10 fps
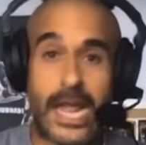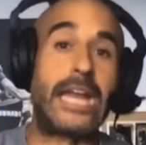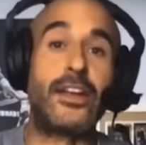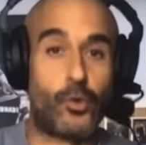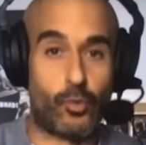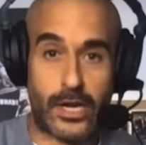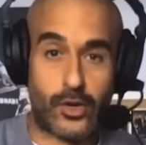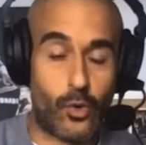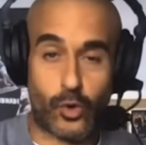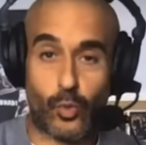and in the red
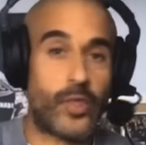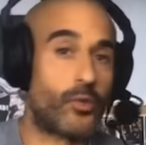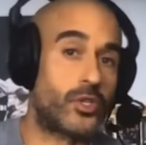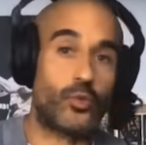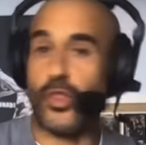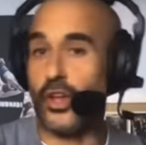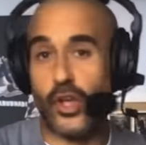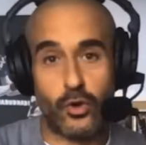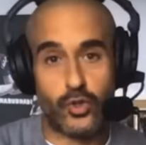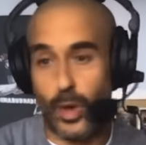corner, whether it's with a
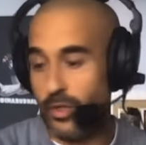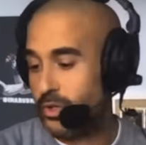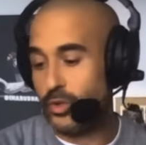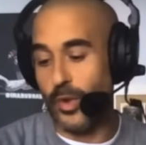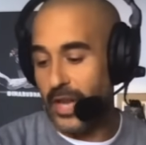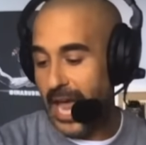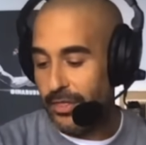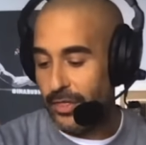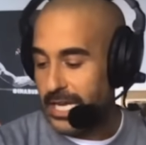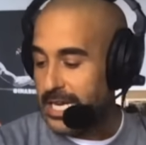coach, whether it's with an
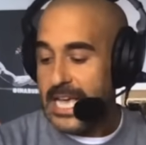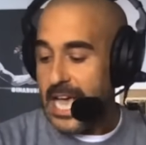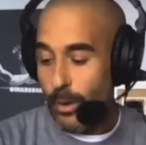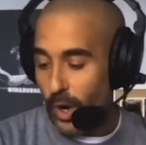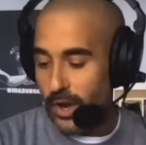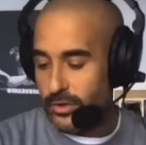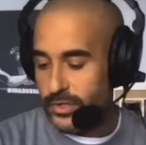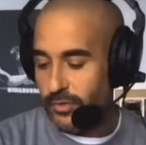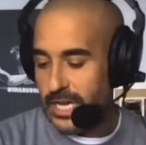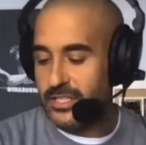athlete. And one of
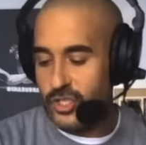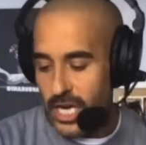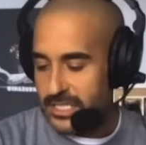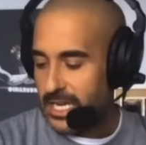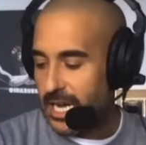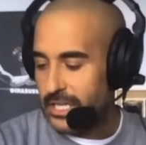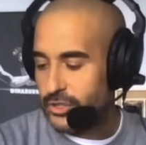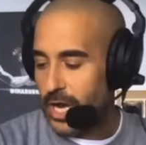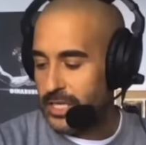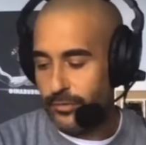those fights is Jessica
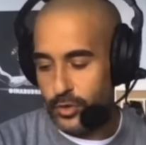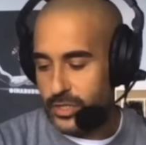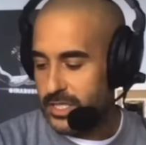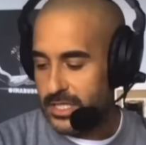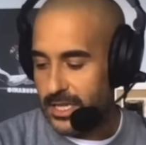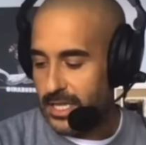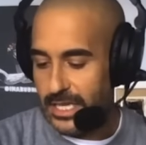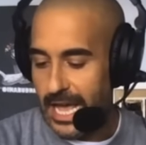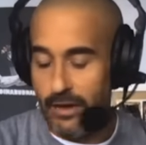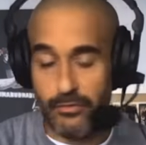Andrade versus Cynthia
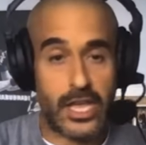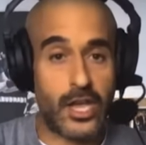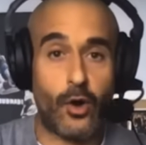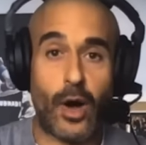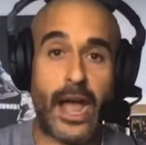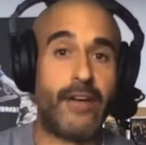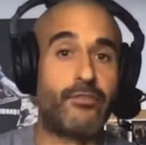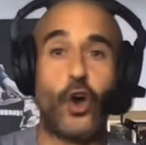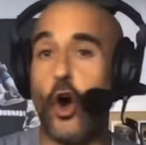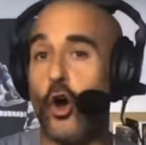Calvillo. I
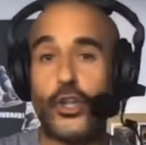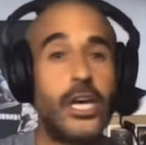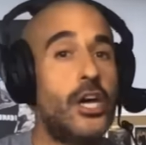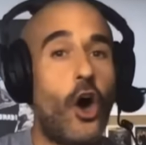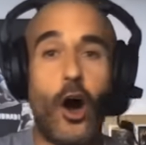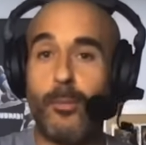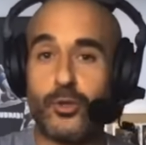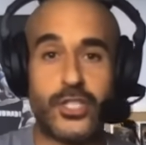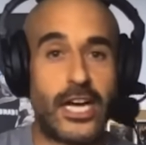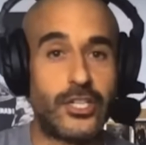have called
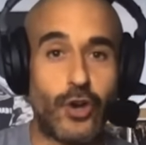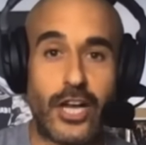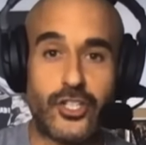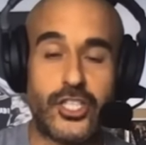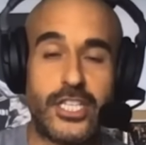almost Andrade's